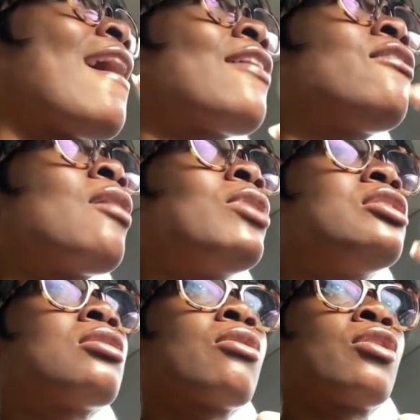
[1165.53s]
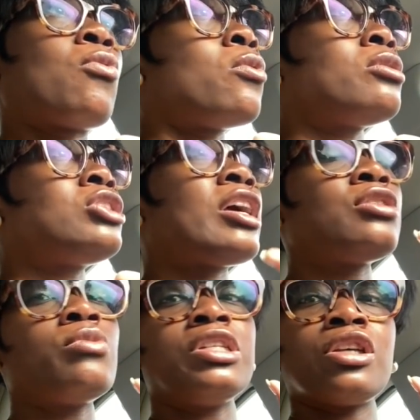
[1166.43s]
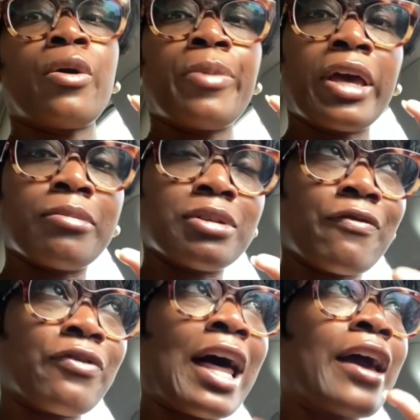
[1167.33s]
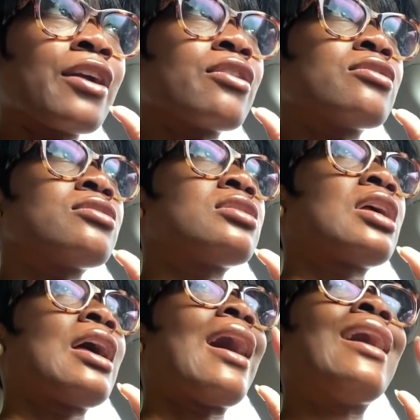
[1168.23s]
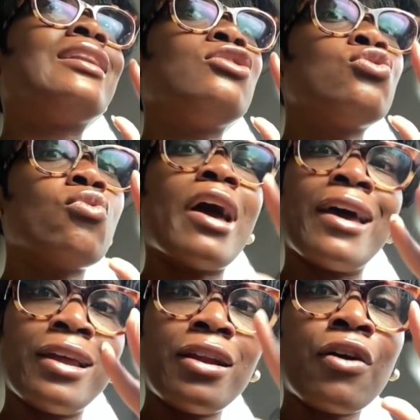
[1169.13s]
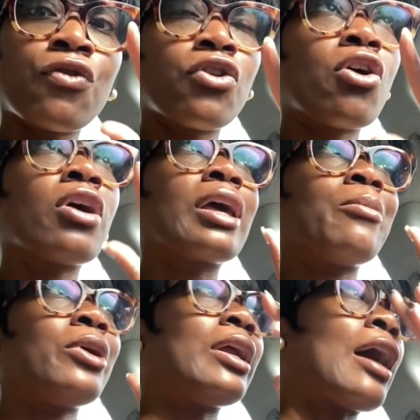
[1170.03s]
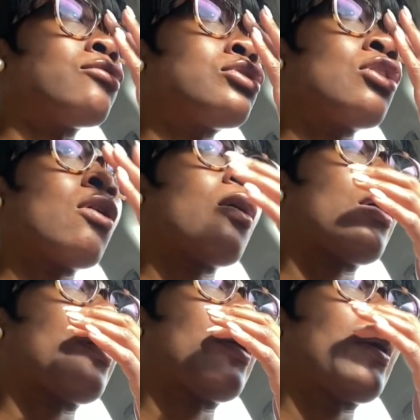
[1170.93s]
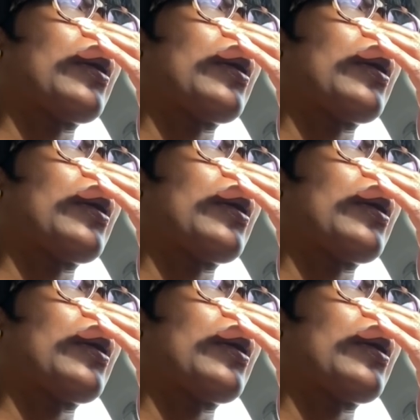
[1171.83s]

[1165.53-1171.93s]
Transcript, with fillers: After that, we need to go get an oil change. We need to go pick up some flyers. I need to edit a vlog and put it out to y'all.